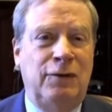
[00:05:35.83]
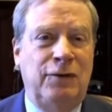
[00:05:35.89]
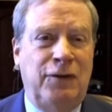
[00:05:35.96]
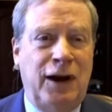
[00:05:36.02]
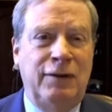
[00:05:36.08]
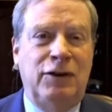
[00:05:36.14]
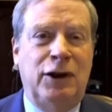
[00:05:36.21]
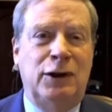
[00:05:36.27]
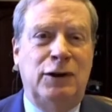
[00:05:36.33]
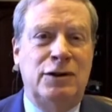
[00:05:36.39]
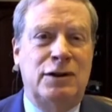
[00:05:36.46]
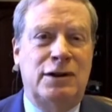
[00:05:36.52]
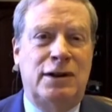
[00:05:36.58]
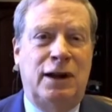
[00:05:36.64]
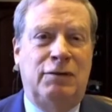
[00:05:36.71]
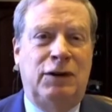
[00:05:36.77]

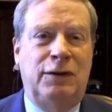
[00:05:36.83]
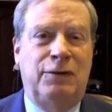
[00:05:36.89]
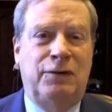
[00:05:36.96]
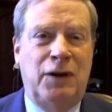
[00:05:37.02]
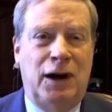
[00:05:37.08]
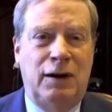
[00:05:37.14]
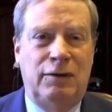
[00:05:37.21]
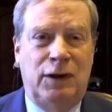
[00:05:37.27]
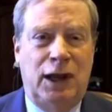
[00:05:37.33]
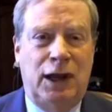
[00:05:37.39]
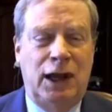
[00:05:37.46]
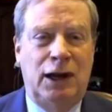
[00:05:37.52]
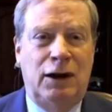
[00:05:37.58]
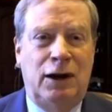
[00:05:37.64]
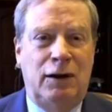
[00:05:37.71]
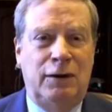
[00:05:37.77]
575 of the
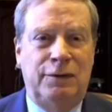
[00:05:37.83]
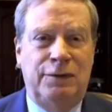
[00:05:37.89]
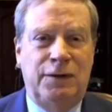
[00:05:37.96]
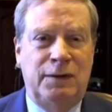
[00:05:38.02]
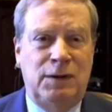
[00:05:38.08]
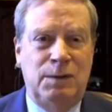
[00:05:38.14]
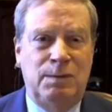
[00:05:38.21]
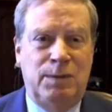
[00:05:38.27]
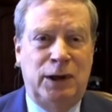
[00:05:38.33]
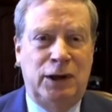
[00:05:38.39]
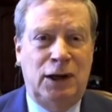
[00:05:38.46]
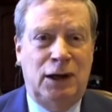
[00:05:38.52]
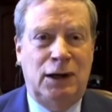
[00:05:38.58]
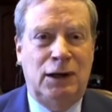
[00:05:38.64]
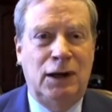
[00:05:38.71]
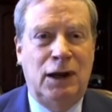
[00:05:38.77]
850 billion.